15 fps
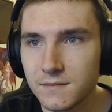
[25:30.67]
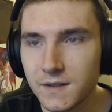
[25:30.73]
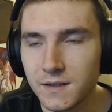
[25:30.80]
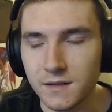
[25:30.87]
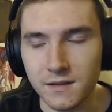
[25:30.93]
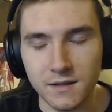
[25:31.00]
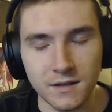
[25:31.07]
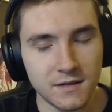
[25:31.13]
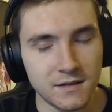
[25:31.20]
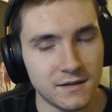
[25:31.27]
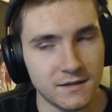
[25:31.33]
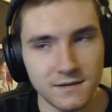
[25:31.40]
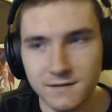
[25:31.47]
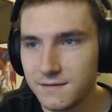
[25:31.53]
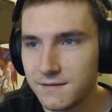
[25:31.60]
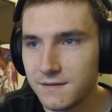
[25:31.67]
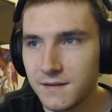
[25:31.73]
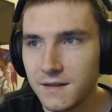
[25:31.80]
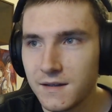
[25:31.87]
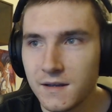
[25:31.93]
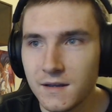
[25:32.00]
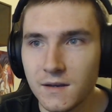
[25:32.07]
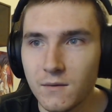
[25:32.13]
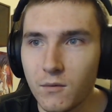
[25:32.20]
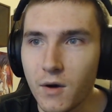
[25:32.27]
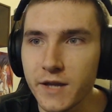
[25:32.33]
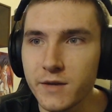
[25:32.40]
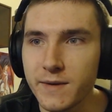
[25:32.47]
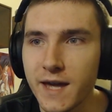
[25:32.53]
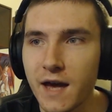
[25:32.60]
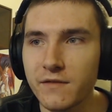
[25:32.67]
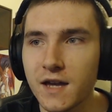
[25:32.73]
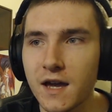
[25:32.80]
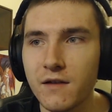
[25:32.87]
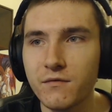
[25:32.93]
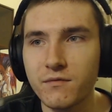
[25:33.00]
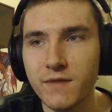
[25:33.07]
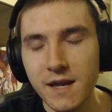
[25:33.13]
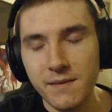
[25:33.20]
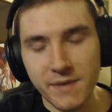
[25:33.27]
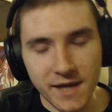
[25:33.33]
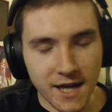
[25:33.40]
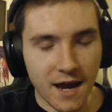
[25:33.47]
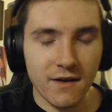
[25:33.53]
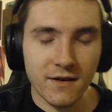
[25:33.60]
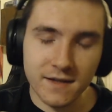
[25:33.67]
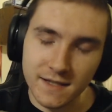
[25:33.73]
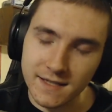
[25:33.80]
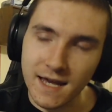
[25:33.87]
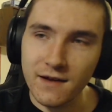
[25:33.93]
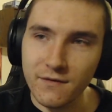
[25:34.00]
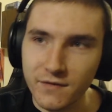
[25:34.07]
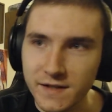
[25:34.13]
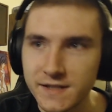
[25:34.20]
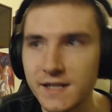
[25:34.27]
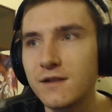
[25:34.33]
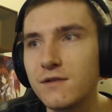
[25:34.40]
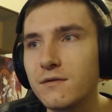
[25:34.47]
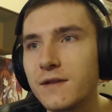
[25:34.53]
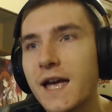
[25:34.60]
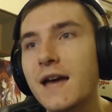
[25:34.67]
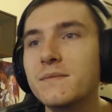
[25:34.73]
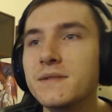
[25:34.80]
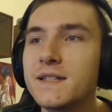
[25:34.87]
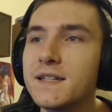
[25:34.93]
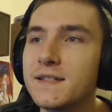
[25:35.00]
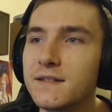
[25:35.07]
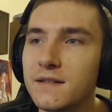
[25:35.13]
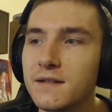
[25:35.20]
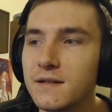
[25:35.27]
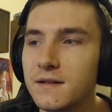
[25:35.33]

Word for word: Ugh. Why do we have to have rapey characters every single damn season?